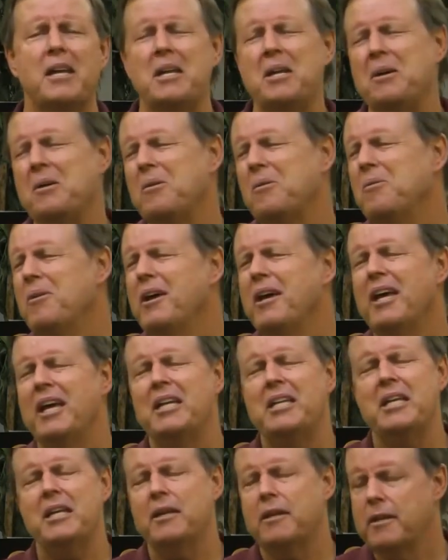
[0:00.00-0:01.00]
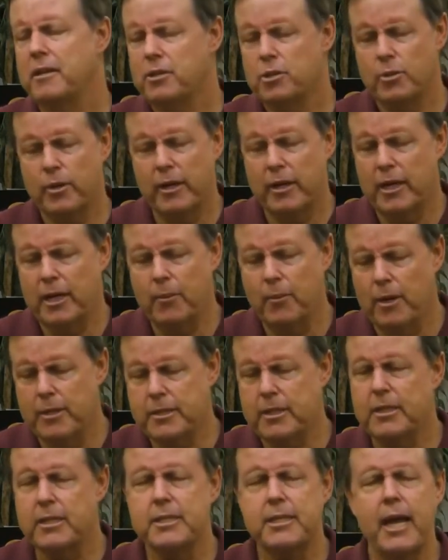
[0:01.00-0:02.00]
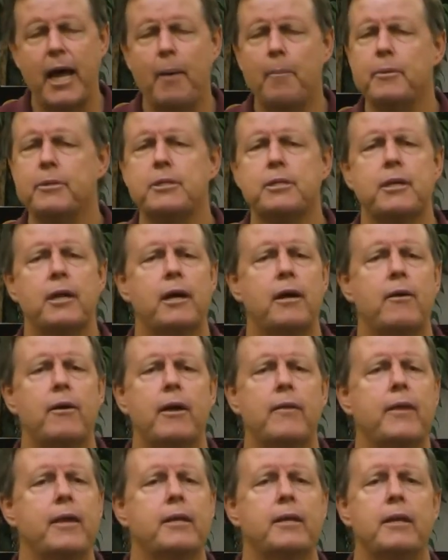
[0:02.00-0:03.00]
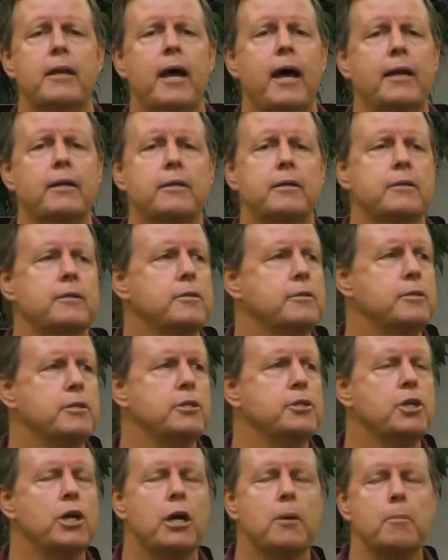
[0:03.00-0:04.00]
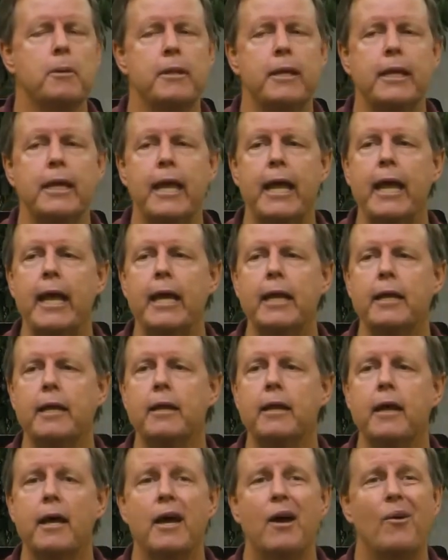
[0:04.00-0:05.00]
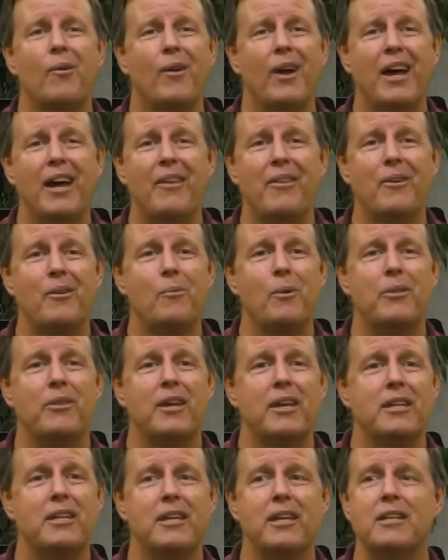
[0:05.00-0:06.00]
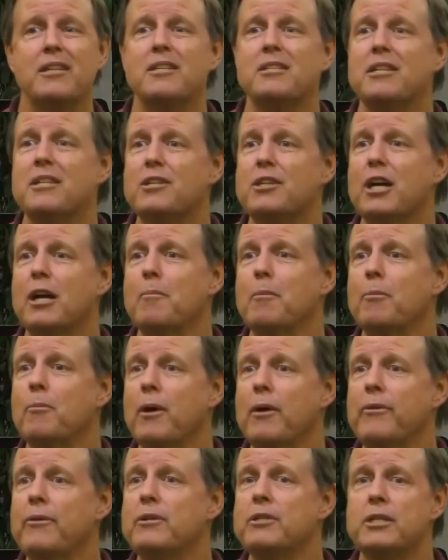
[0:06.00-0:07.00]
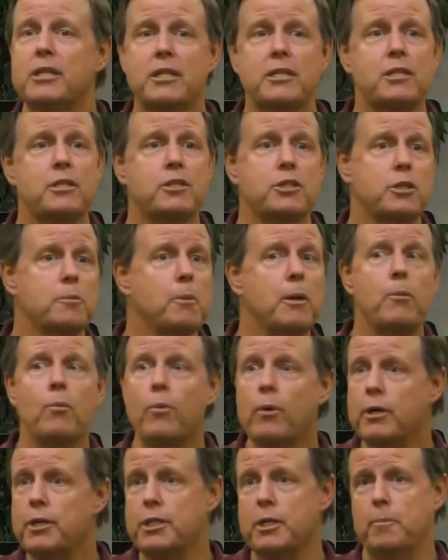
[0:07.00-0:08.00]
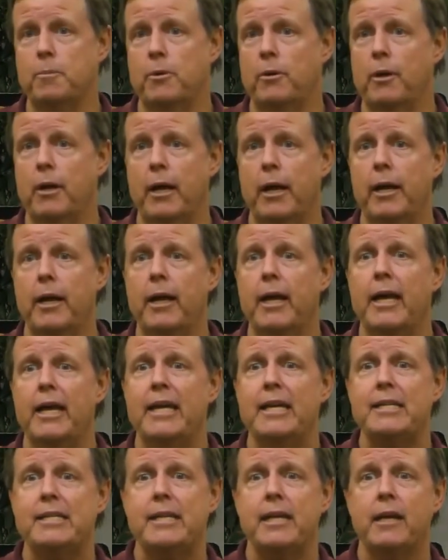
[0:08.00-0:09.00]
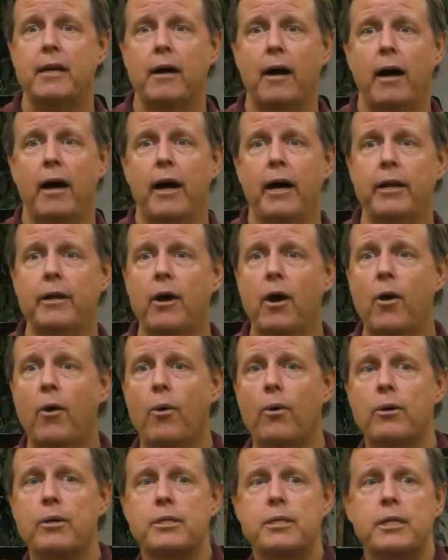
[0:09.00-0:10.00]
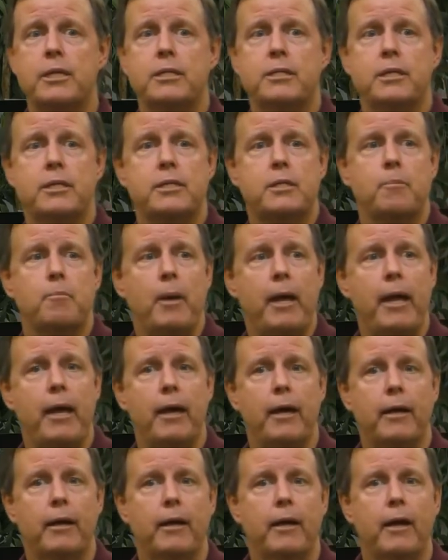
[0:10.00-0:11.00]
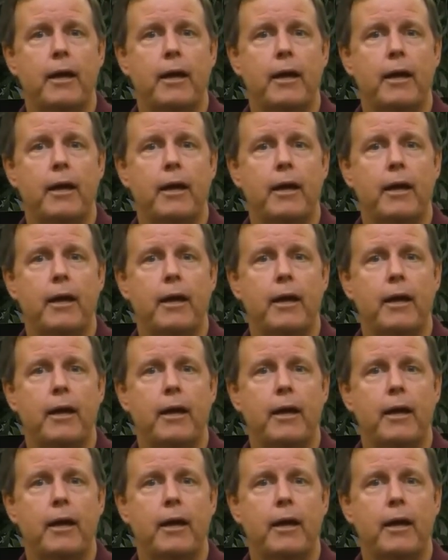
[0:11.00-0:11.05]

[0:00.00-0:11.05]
No, it did, the Trinity wasn't established there, and they did not determine the canon. Rather, what they did is determine whether Jesus should be worshipped or not. Is he God, or is he just a man?